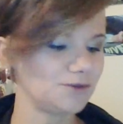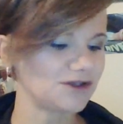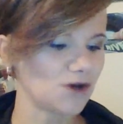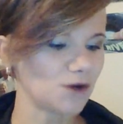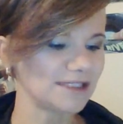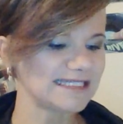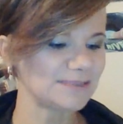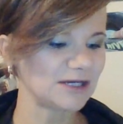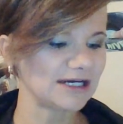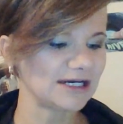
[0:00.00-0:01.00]
with the Holy
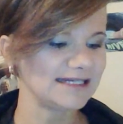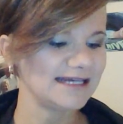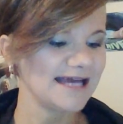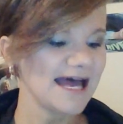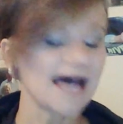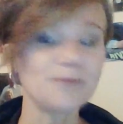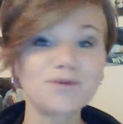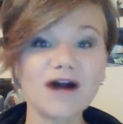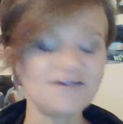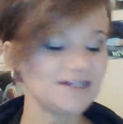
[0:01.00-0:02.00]
Spirit and
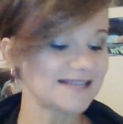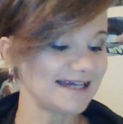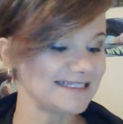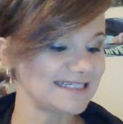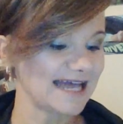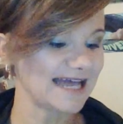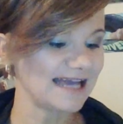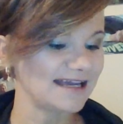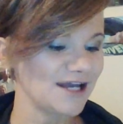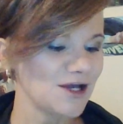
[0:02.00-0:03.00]
prophesied,
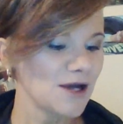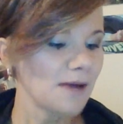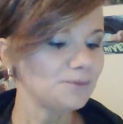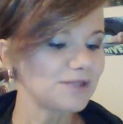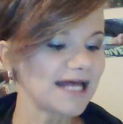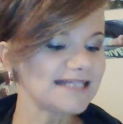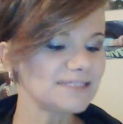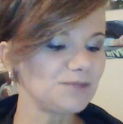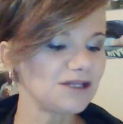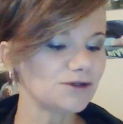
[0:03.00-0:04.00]
saying,
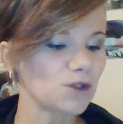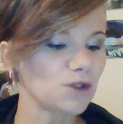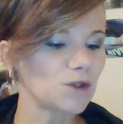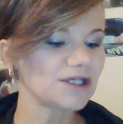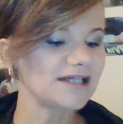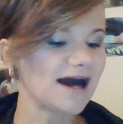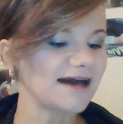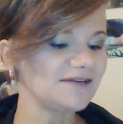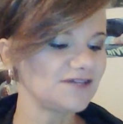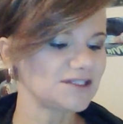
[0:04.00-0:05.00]
Blessed be the Lord
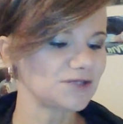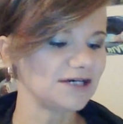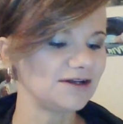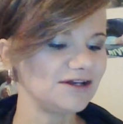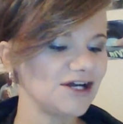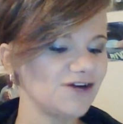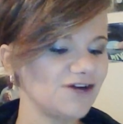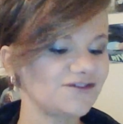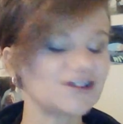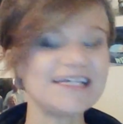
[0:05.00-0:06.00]
God of Israel,
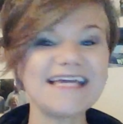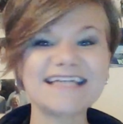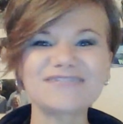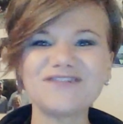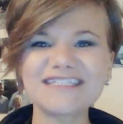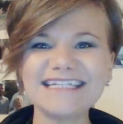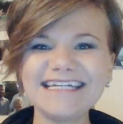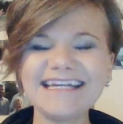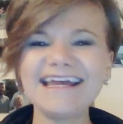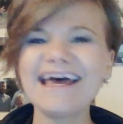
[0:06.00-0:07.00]
for he has
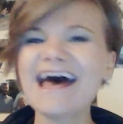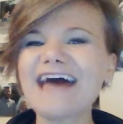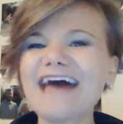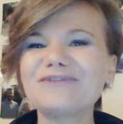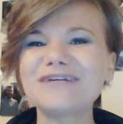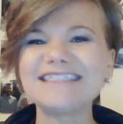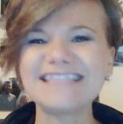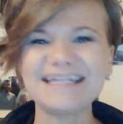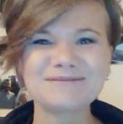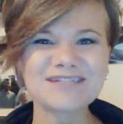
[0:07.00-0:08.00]
visited and
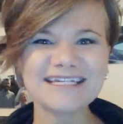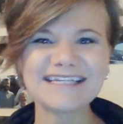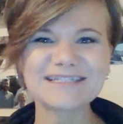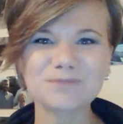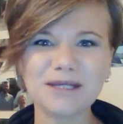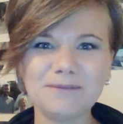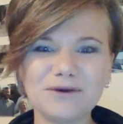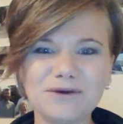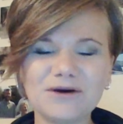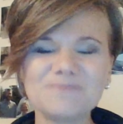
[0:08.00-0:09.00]
redeemed his
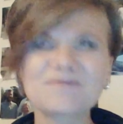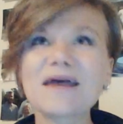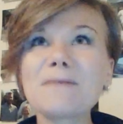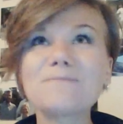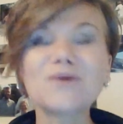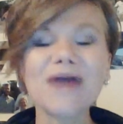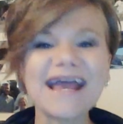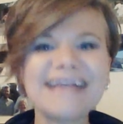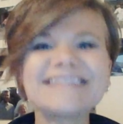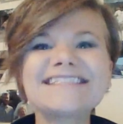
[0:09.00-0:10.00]
people.
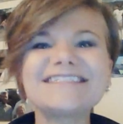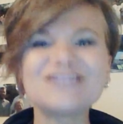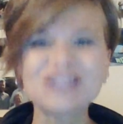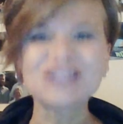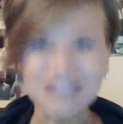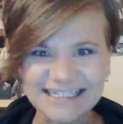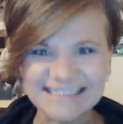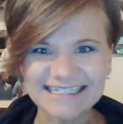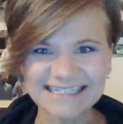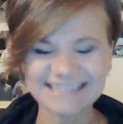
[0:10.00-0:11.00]
Praise
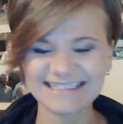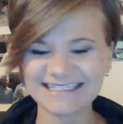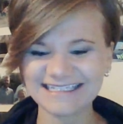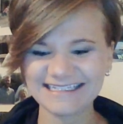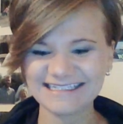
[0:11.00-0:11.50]
Jesus.